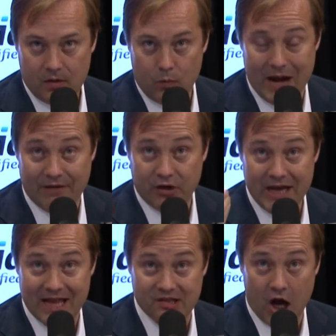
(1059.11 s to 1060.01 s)
Whenever it
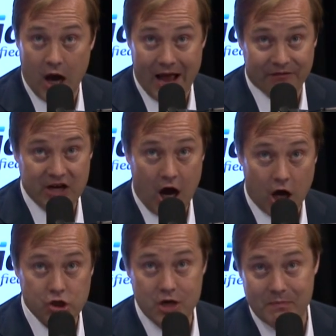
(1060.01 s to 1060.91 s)
hits a, every
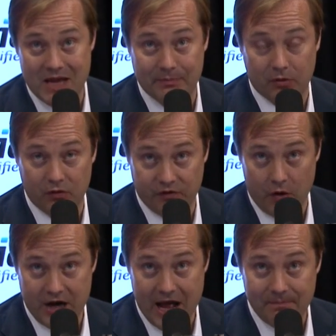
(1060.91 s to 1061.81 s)
100 people who
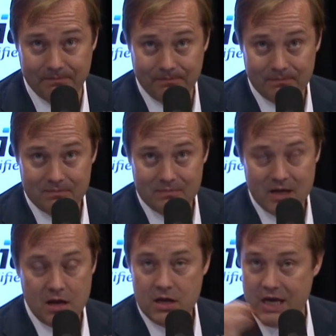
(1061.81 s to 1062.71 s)
voted up,
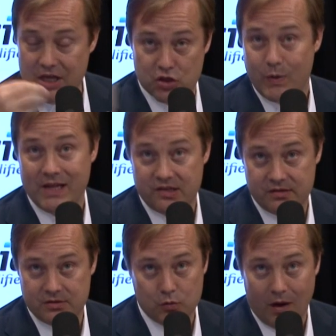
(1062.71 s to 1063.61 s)
it tweets
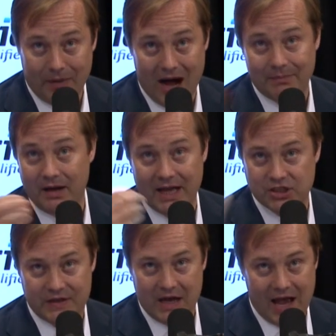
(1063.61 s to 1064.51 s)
to Obama and
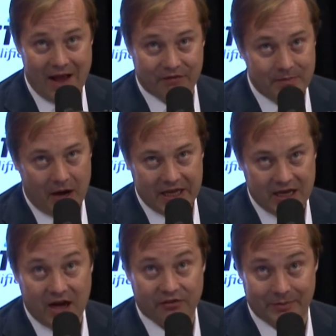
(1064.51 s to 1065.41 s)
to the, everybody in
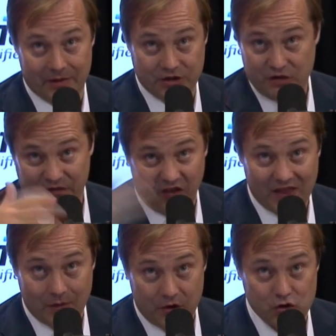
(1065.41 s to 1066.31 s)
government. We just
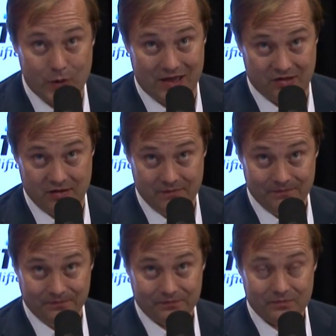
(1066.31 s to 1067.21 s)
flood them with tweets.
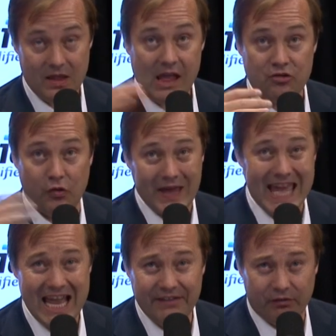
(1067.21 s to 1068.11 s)
So they
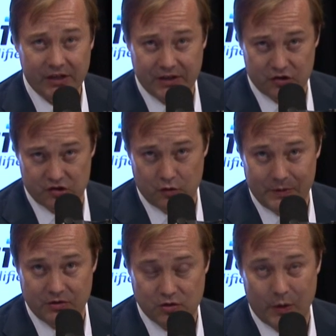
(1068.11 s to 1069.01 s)
can't even read their
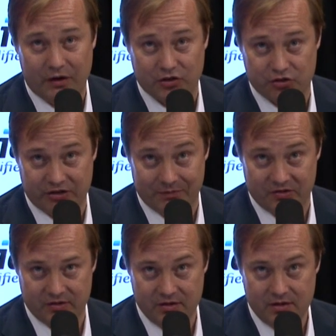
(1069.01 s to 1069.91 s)
stupid Twitter streams.